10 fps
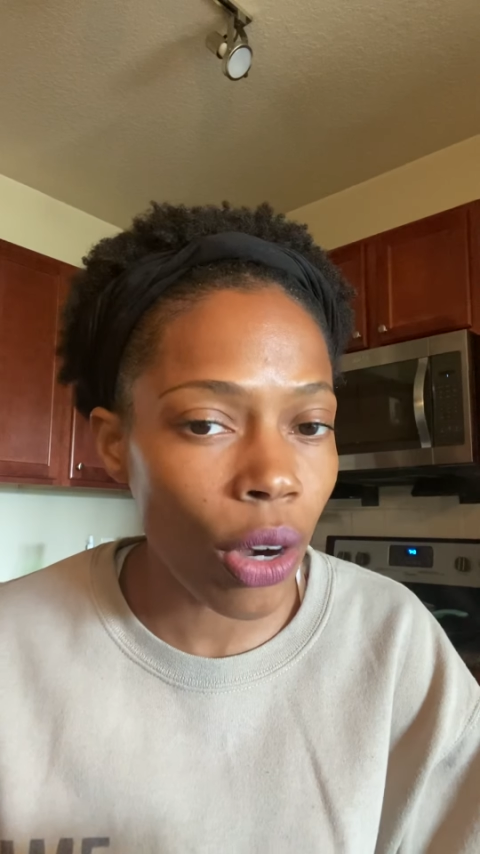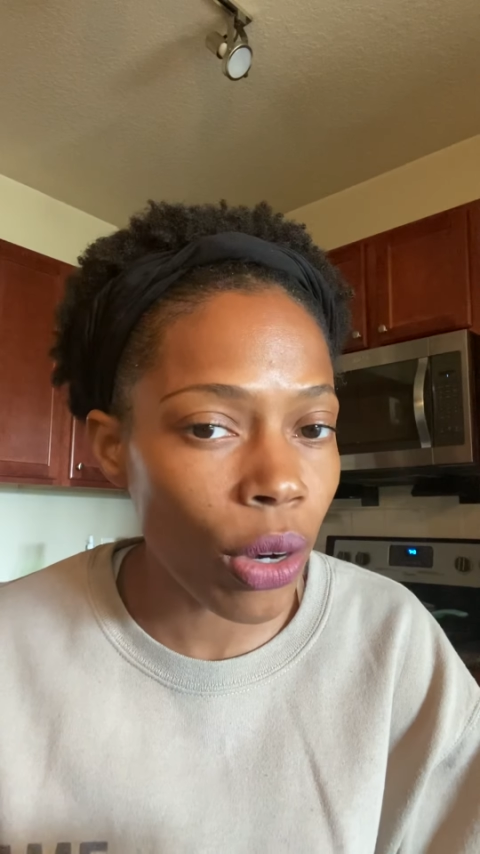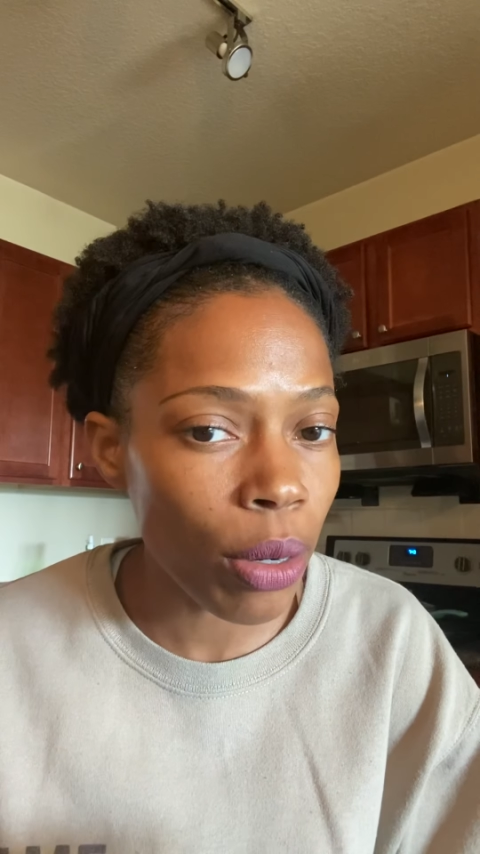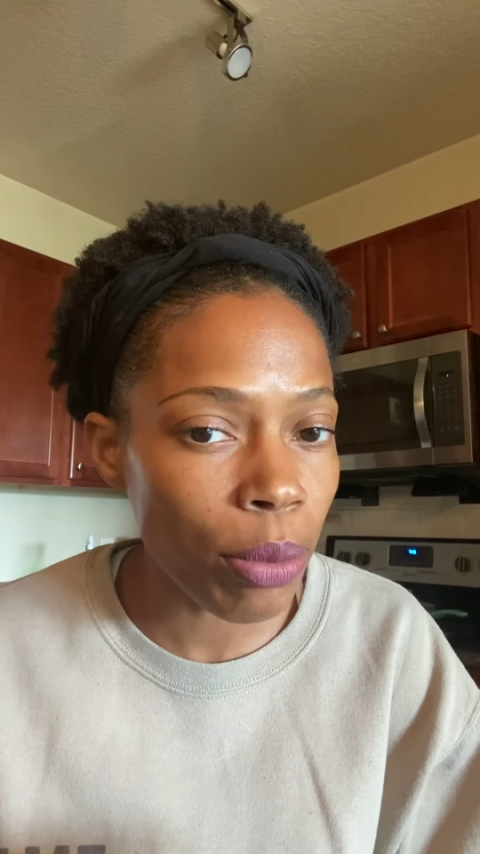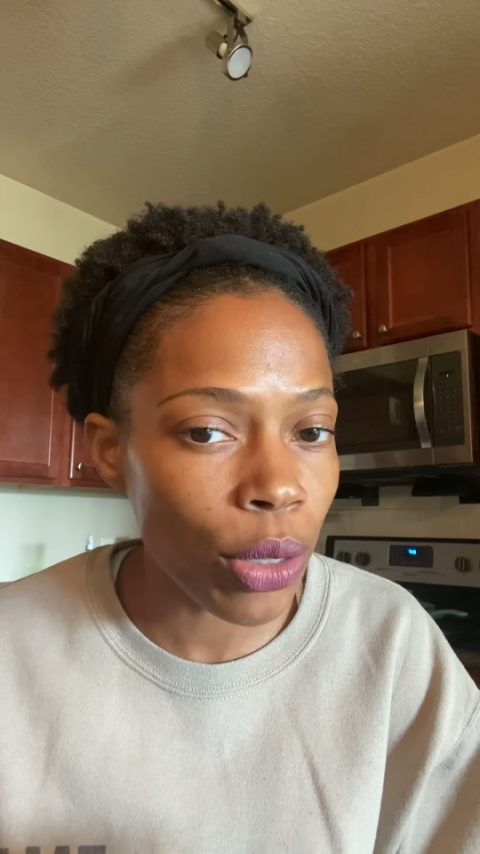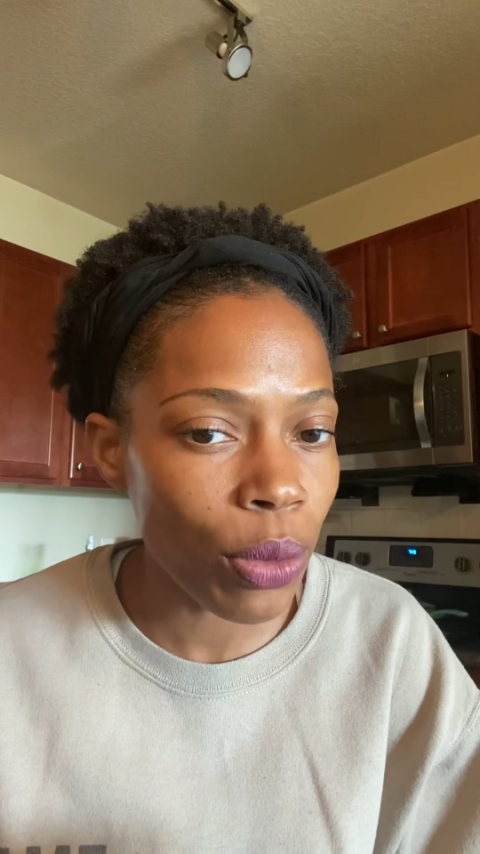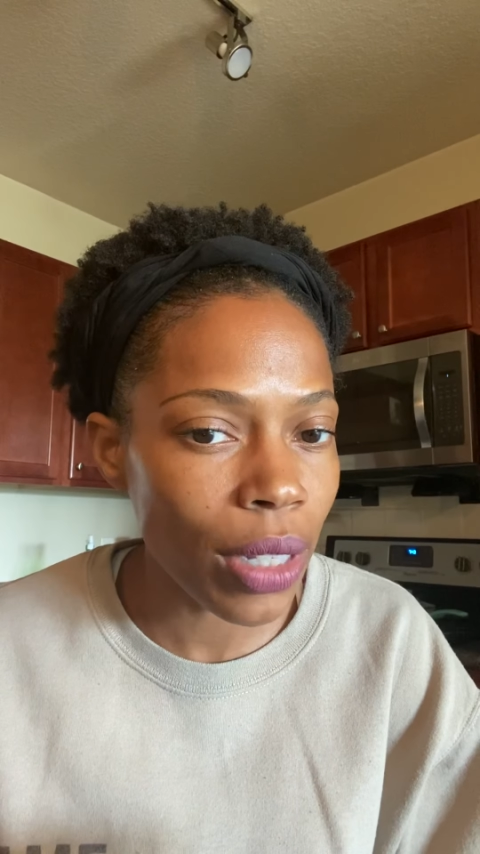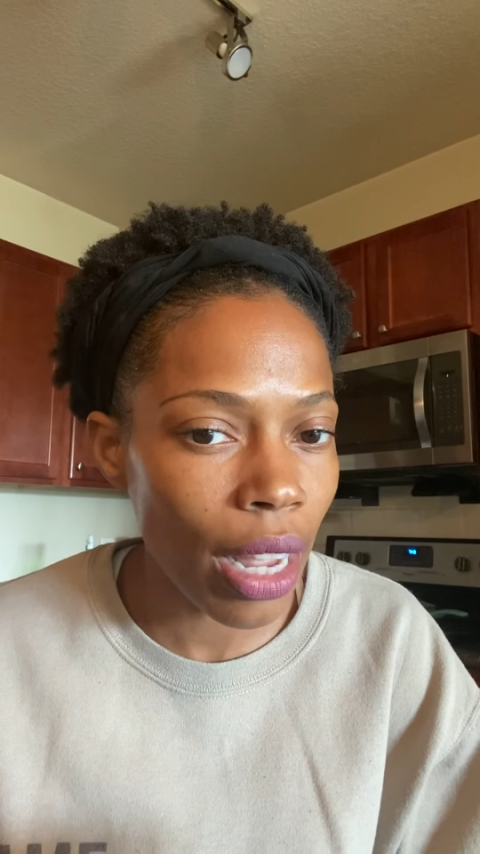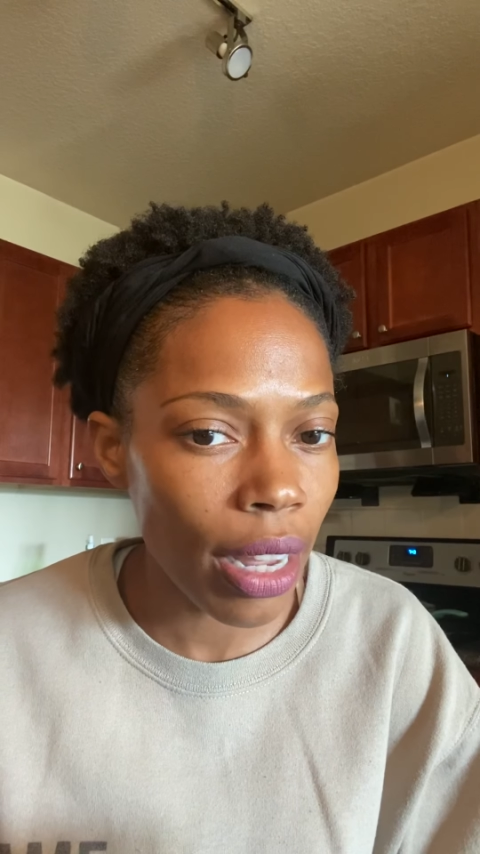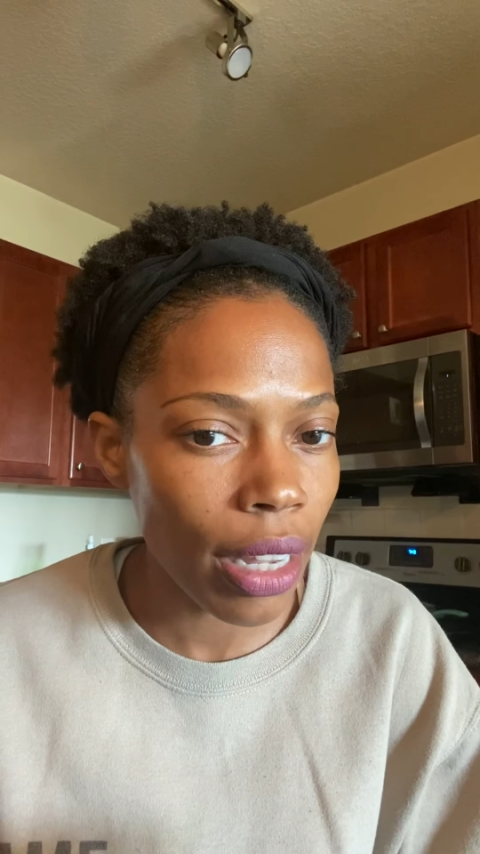herbs you
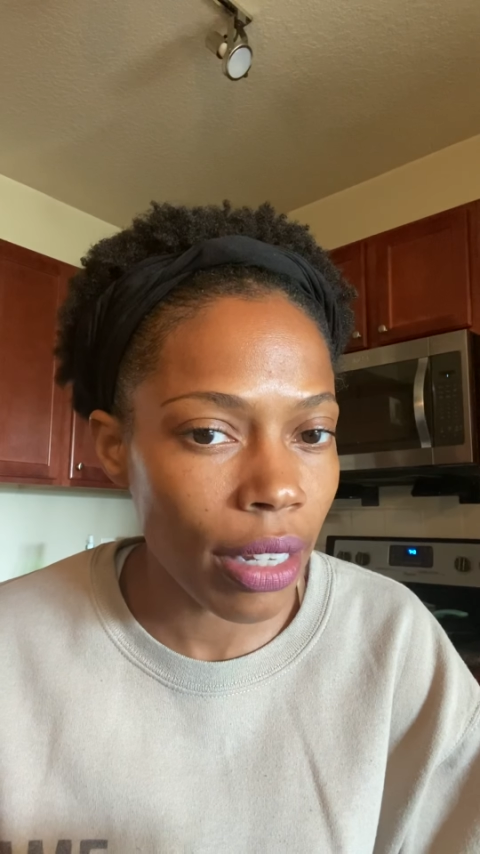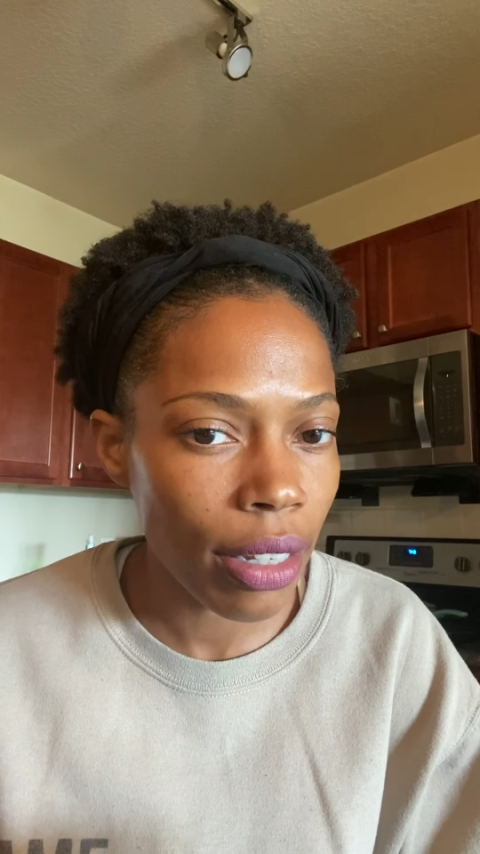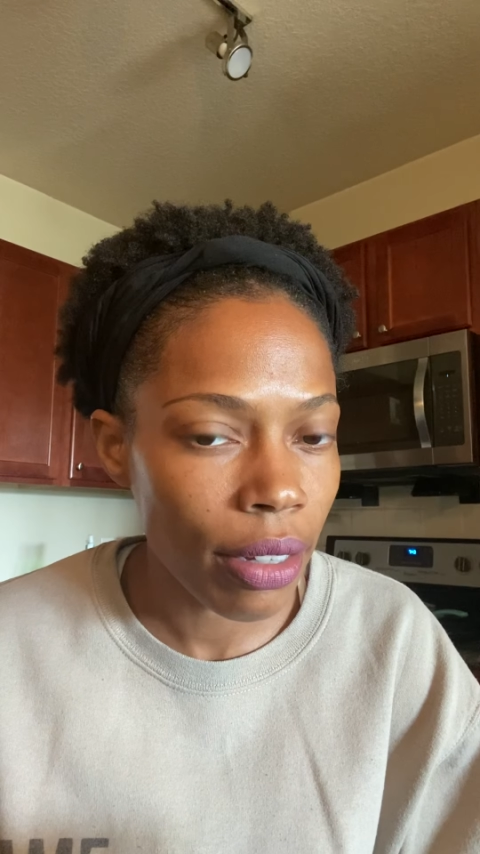take.